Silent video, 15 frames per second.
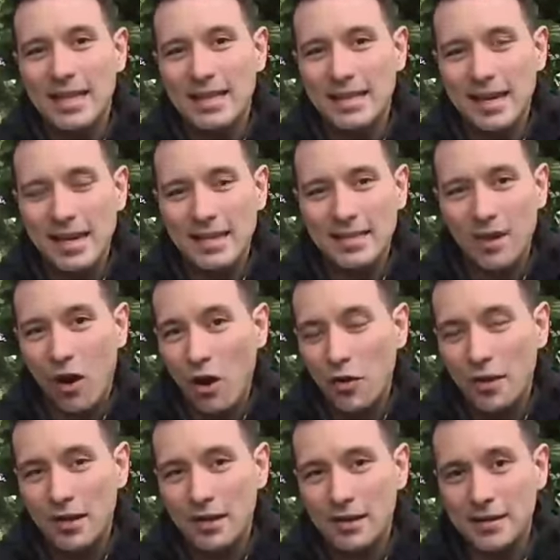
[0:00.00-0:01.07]
that
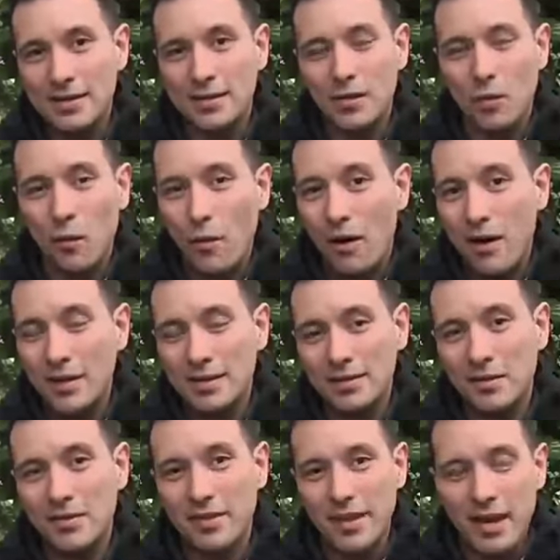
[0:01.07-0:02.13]
Oculus was
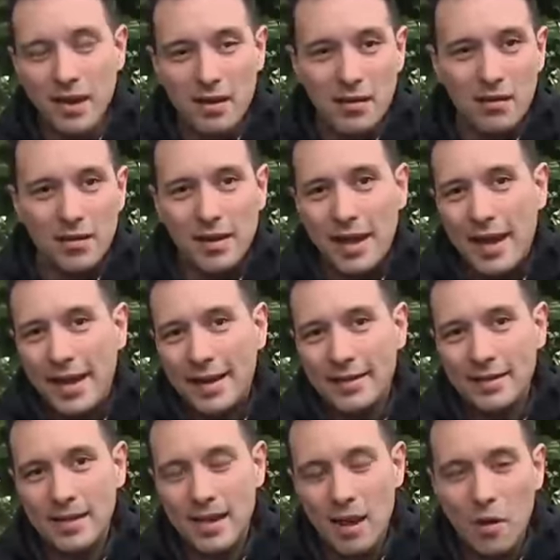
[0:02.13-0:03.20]
not there,
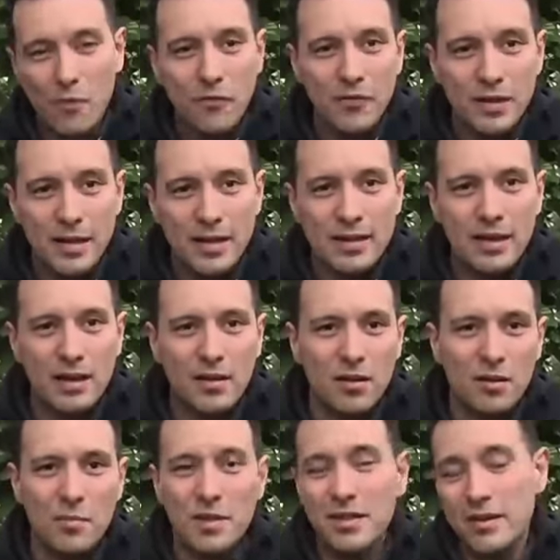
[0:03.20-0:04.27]
and uh, hopefully they're
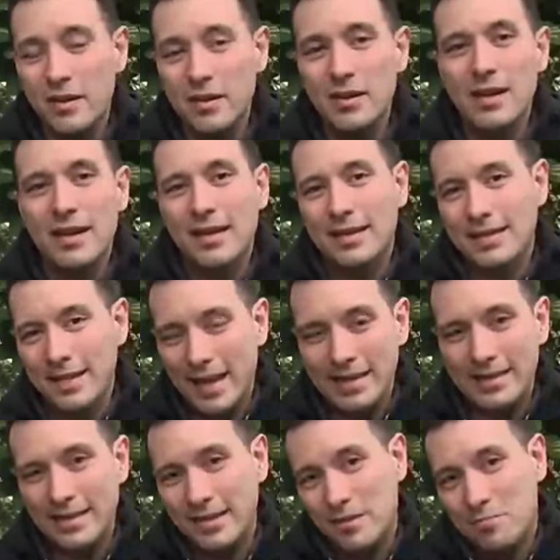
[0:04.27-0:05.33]
going to be there
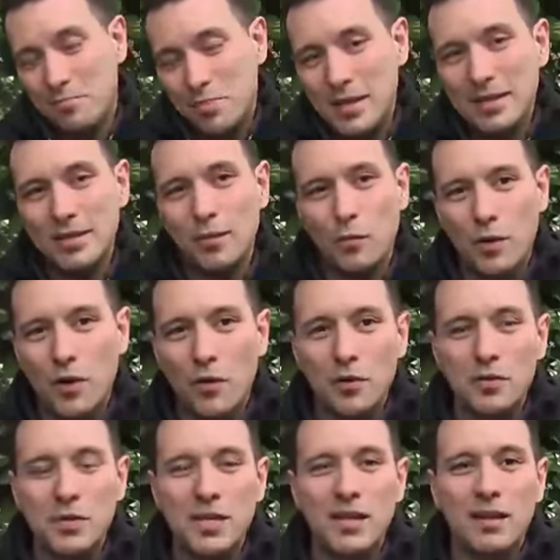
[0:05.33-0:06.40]
next year. But we're
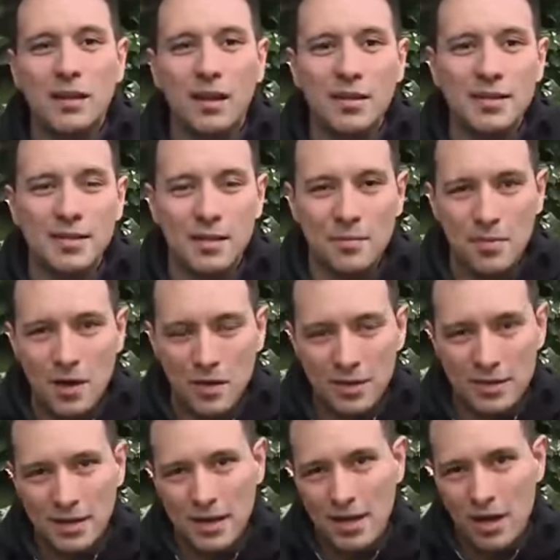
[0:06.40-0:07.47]
going to hear lots
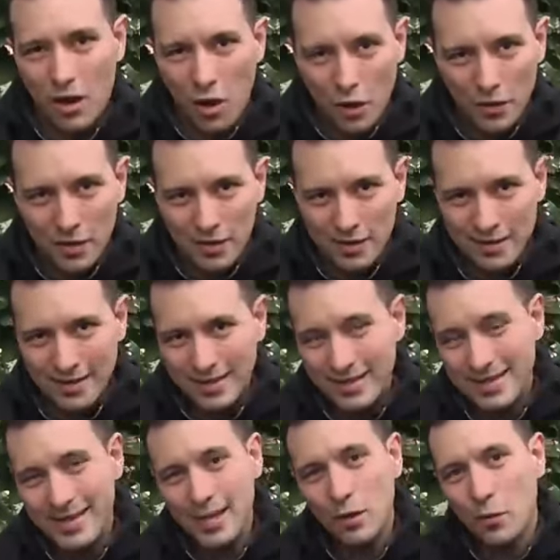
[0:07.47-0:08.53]
about Oculus in
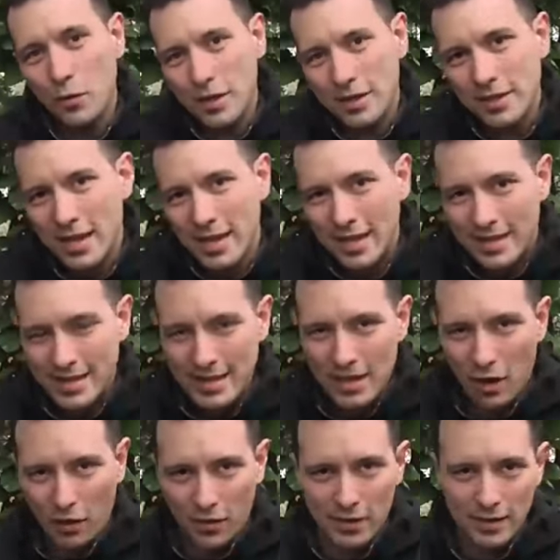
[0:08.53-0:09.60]
this year with
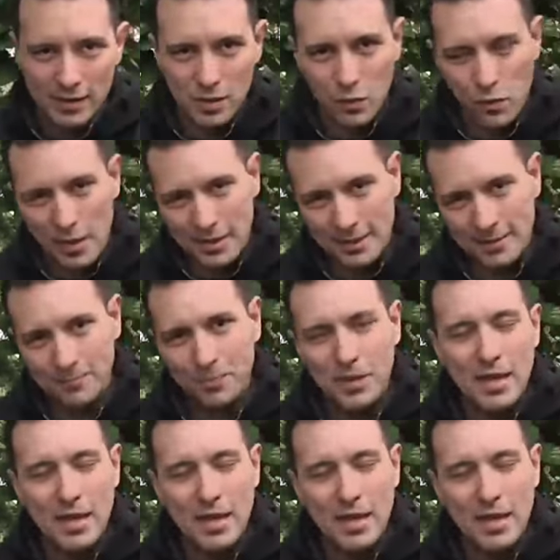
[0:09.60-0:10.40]
the Oculus Quest.